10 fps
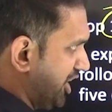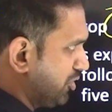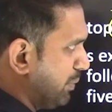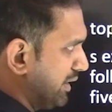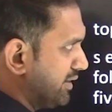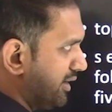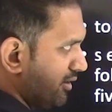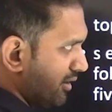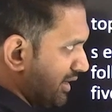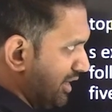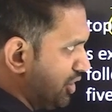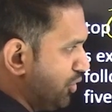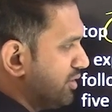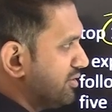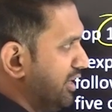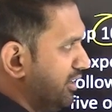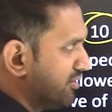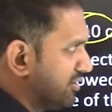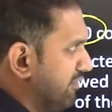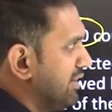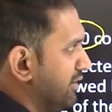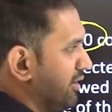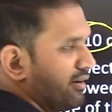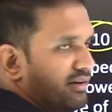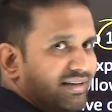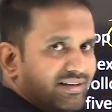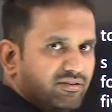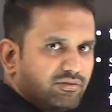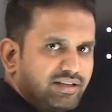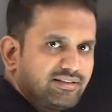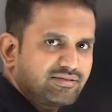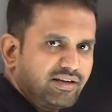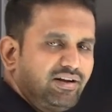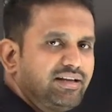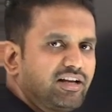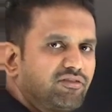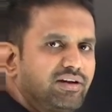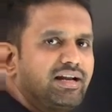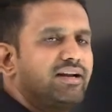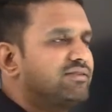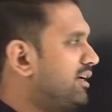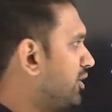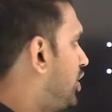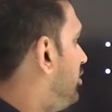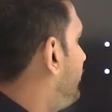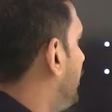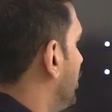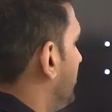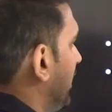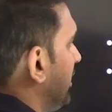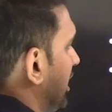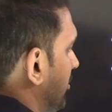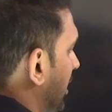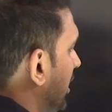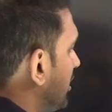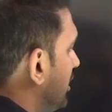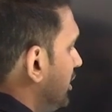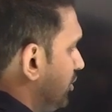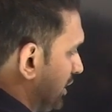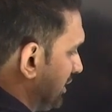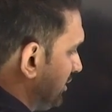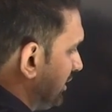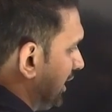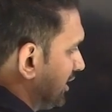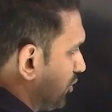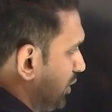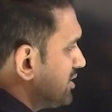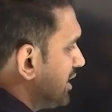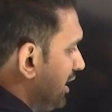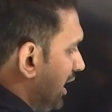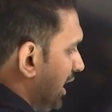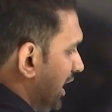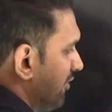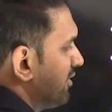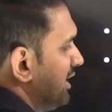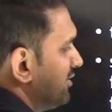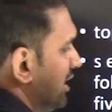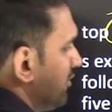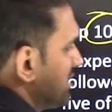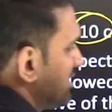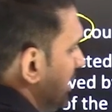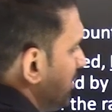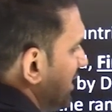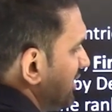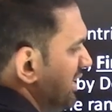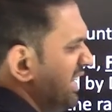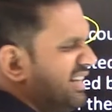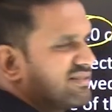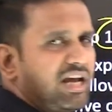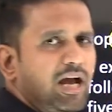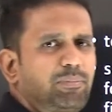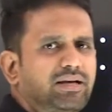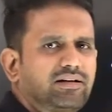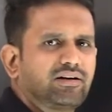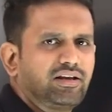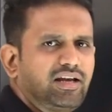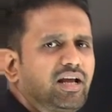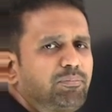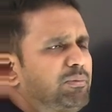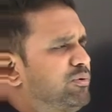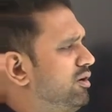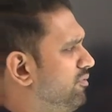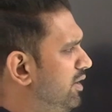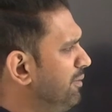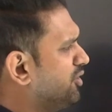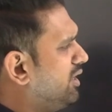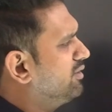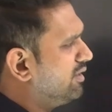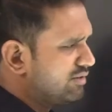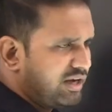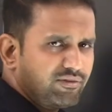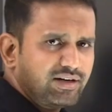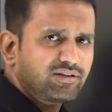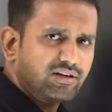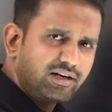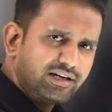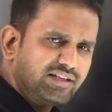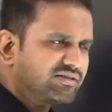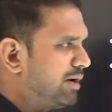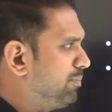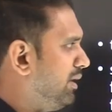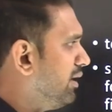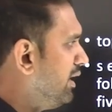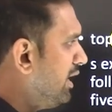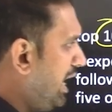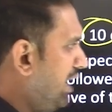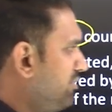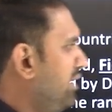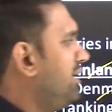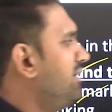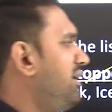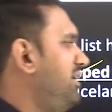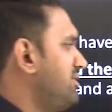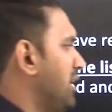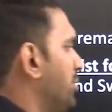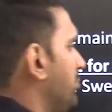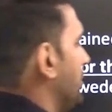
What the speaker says: expected continuously 7th year. Since 7 years, Finland is at the top, followed by Denmark. You can see the other ones. Afghanistan was deemed as the least happy country. People of Afghanistan are least happy. After that, the least happy